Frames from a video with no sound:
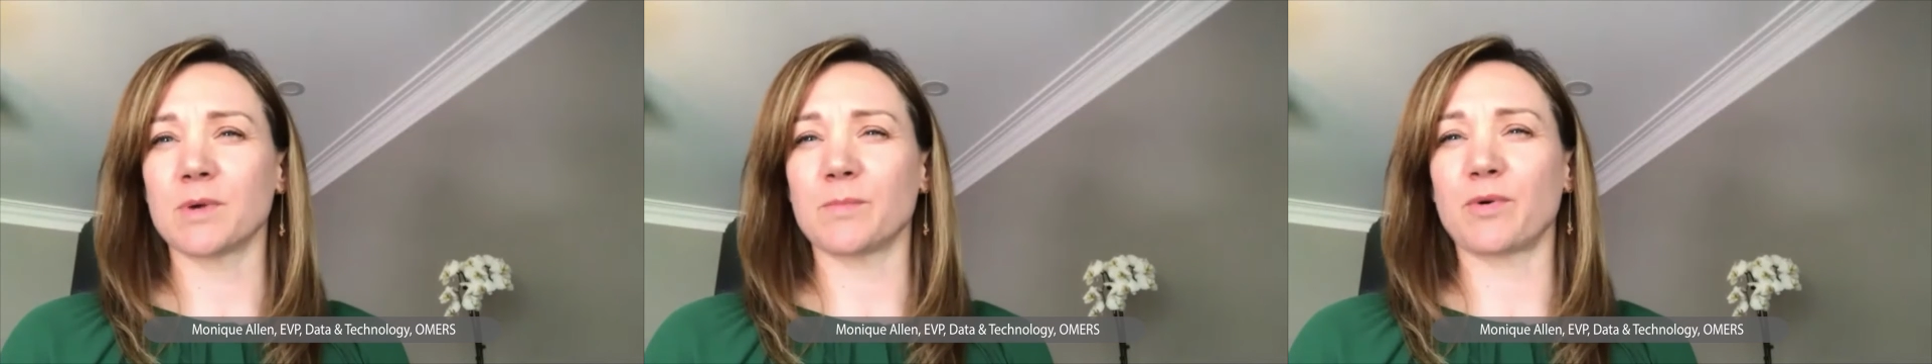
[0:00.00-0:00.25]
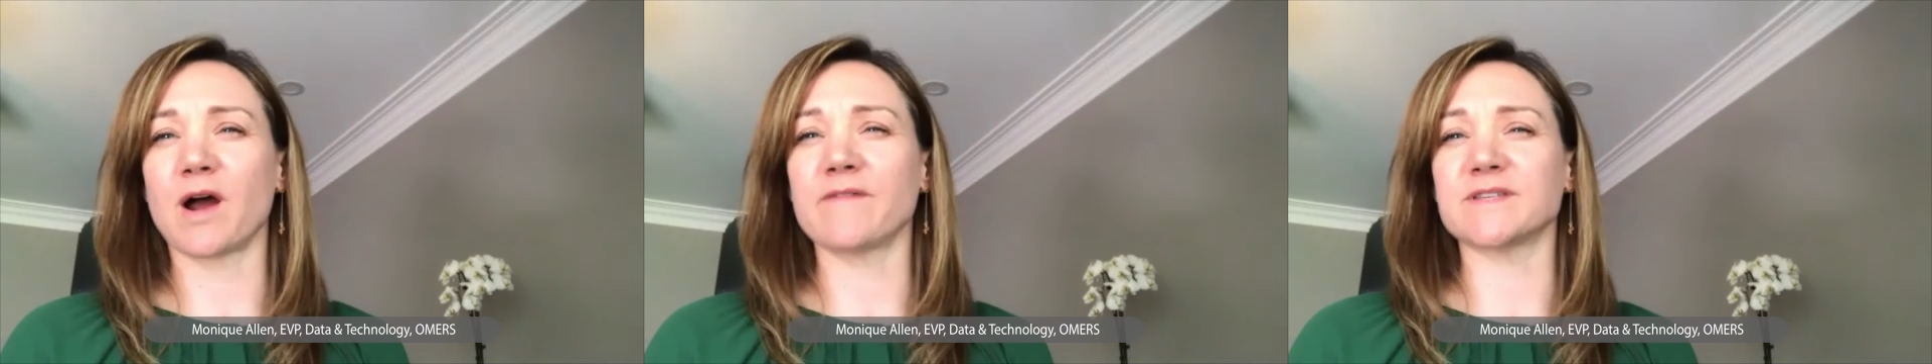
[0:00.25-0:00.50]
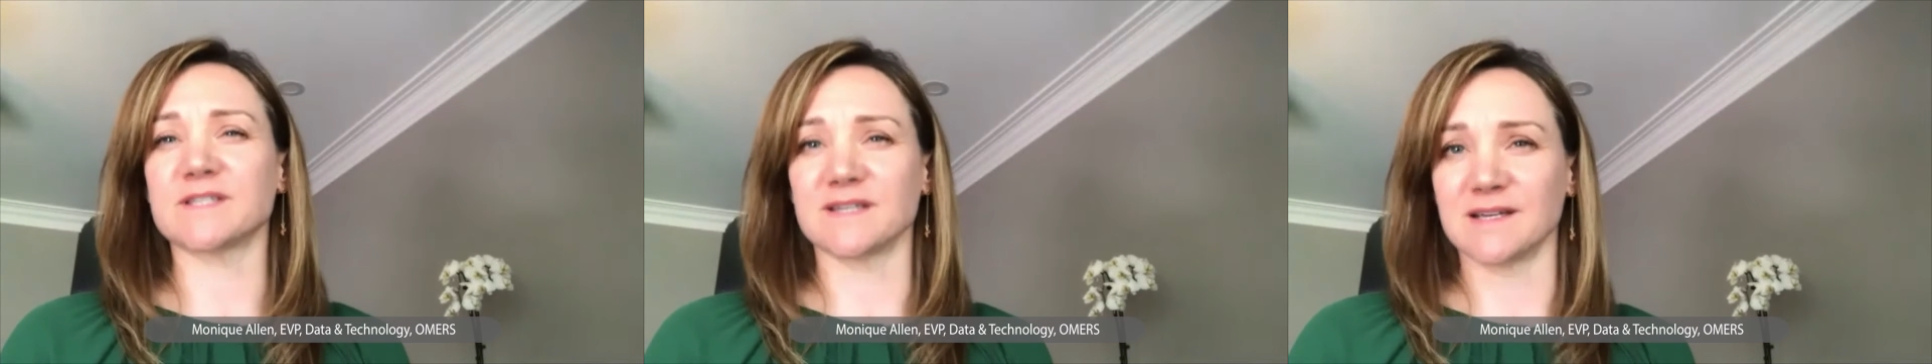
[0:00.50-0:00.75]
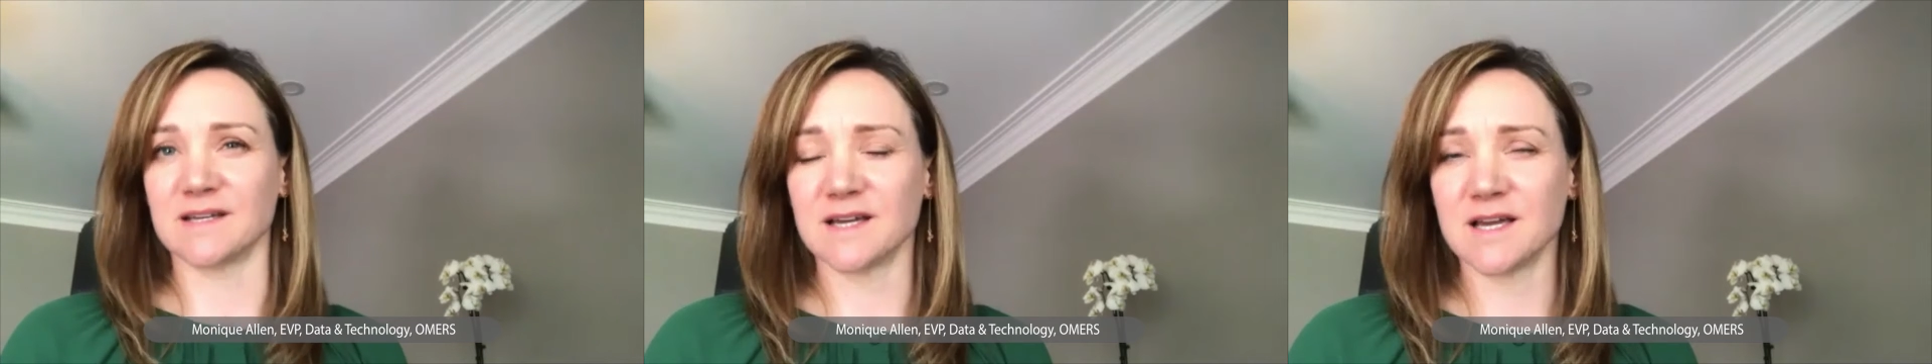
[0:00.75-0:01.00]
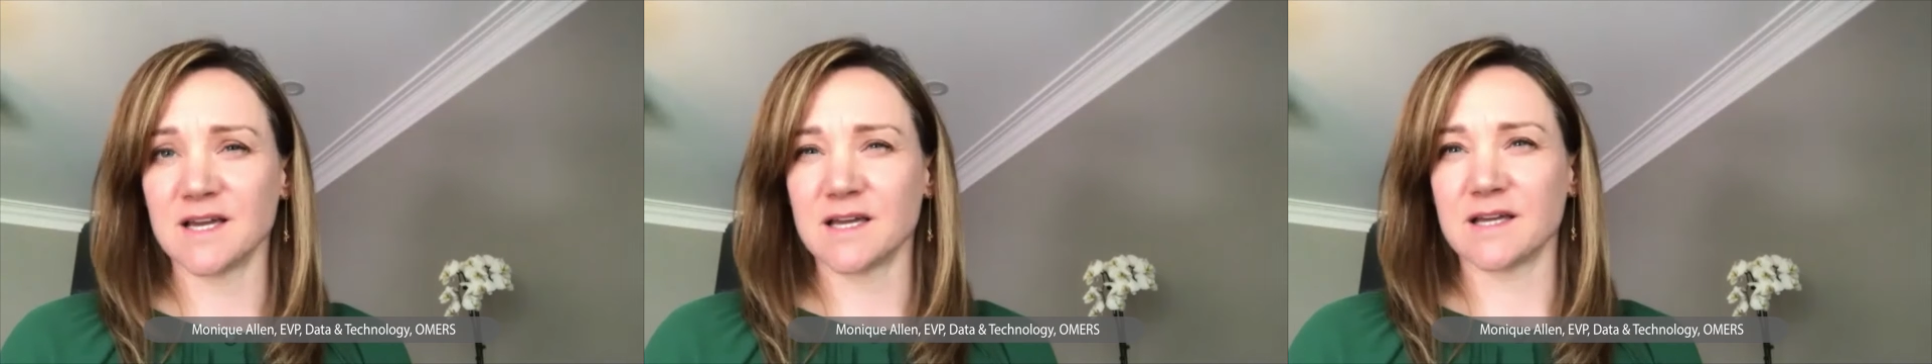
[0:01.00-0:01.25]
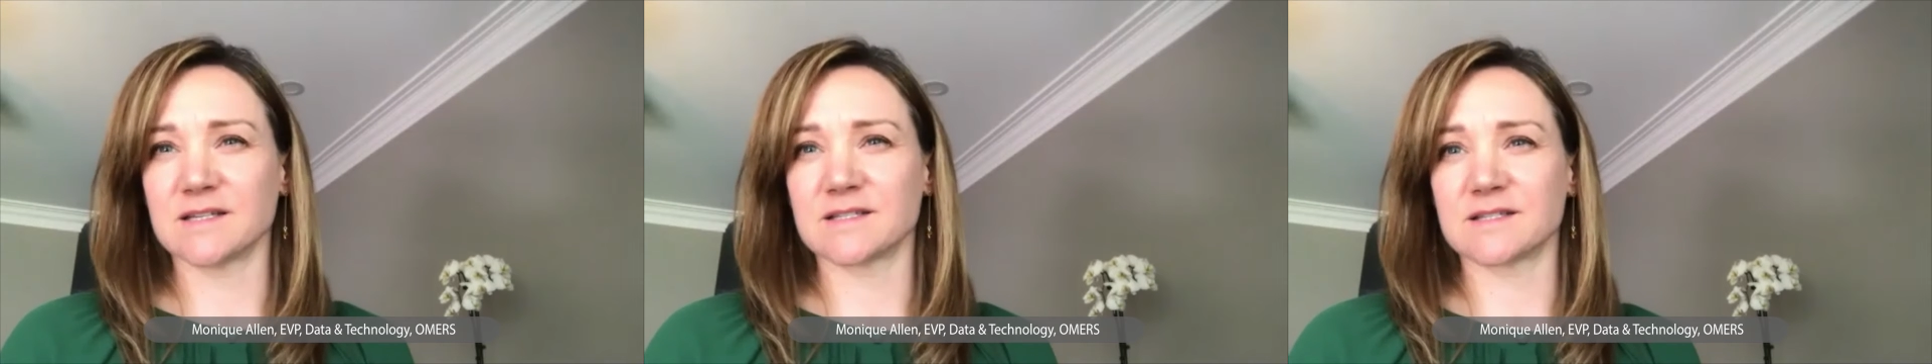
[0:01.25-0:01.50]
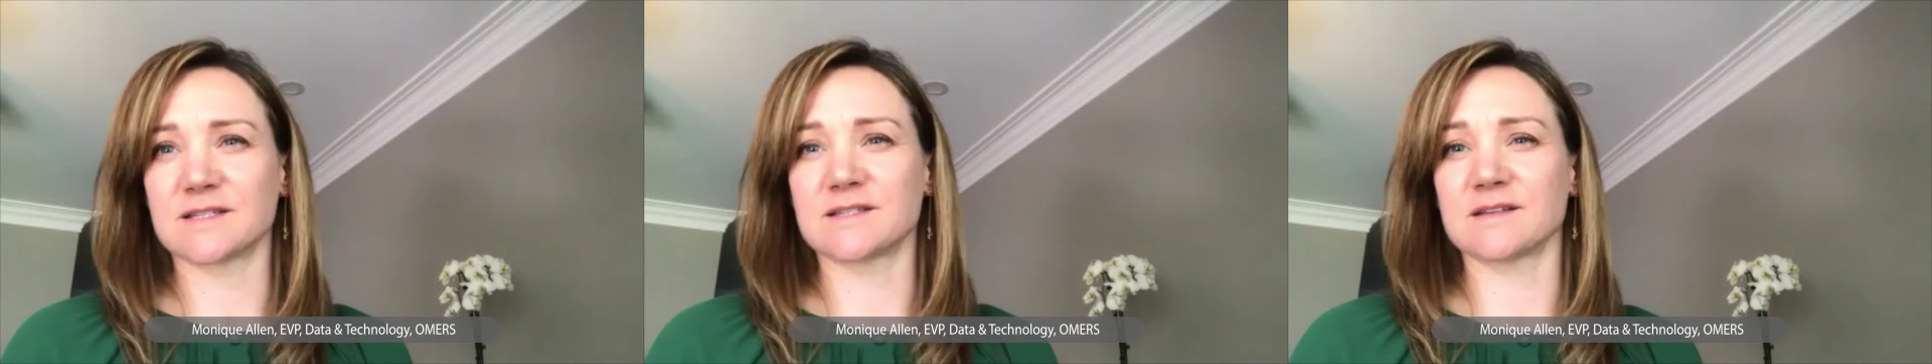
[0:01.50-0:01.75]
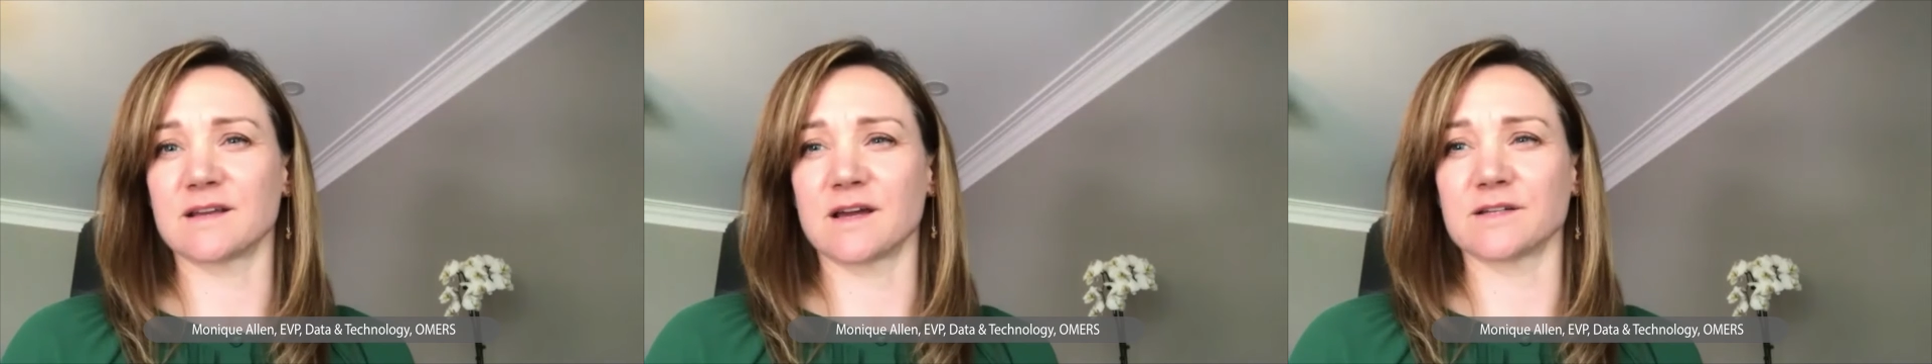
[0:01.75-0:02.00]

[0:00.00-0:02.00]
but privacy is